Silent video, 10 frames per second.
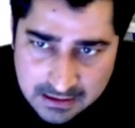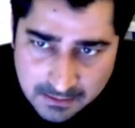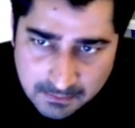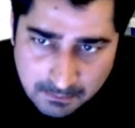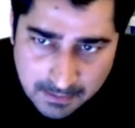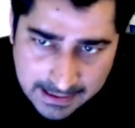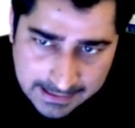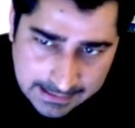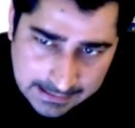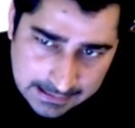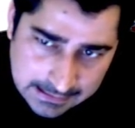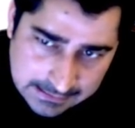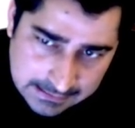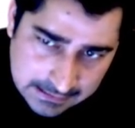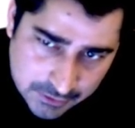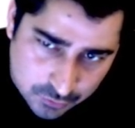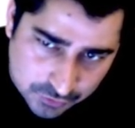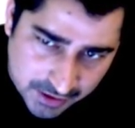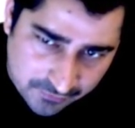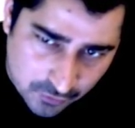my 2,
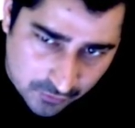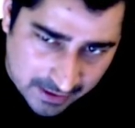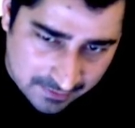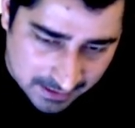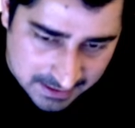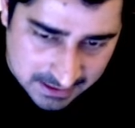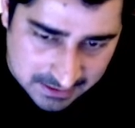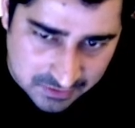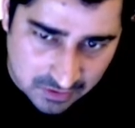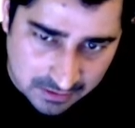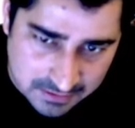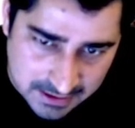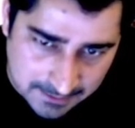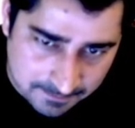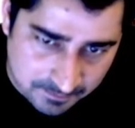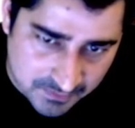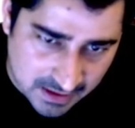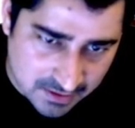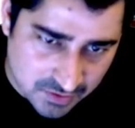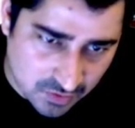3, 4, 5 list is gone. See, there
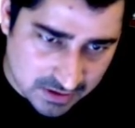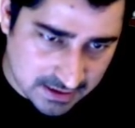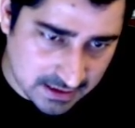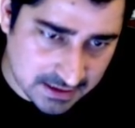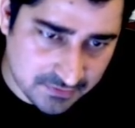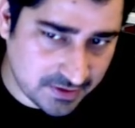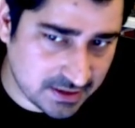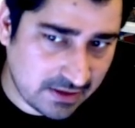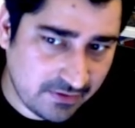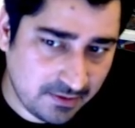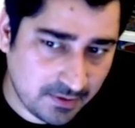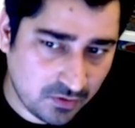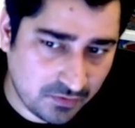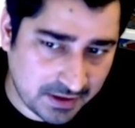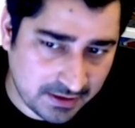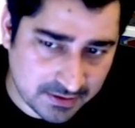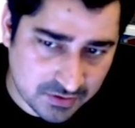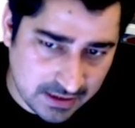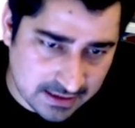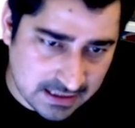is no such list which is available over here. So
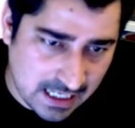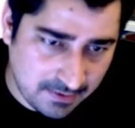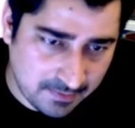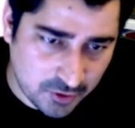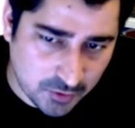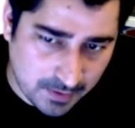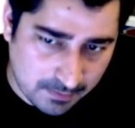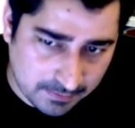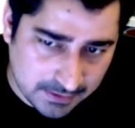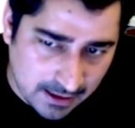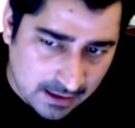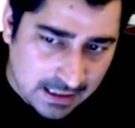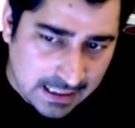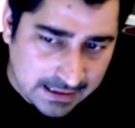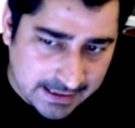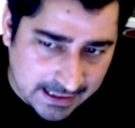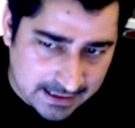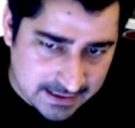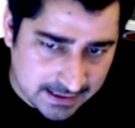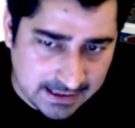yes, I'm able to pop up the data
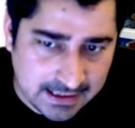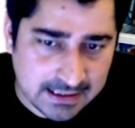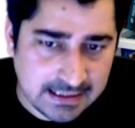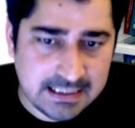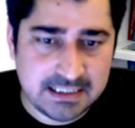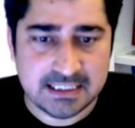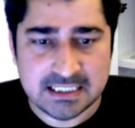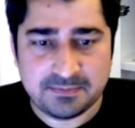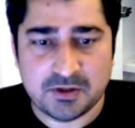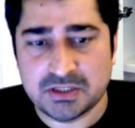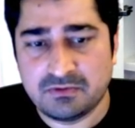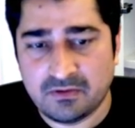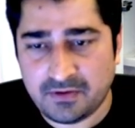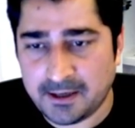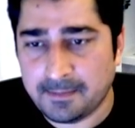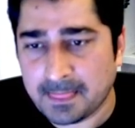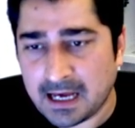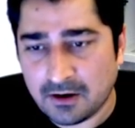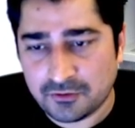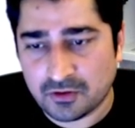set in a easiest possible way
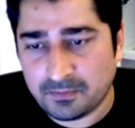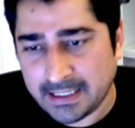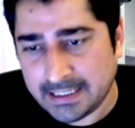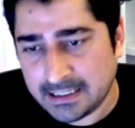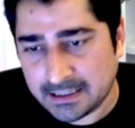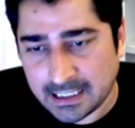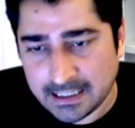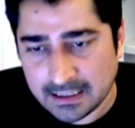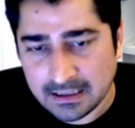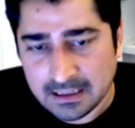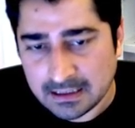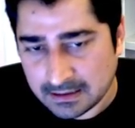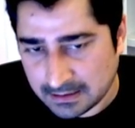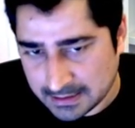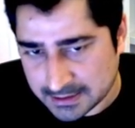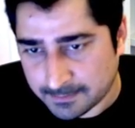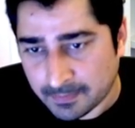out of my entire list.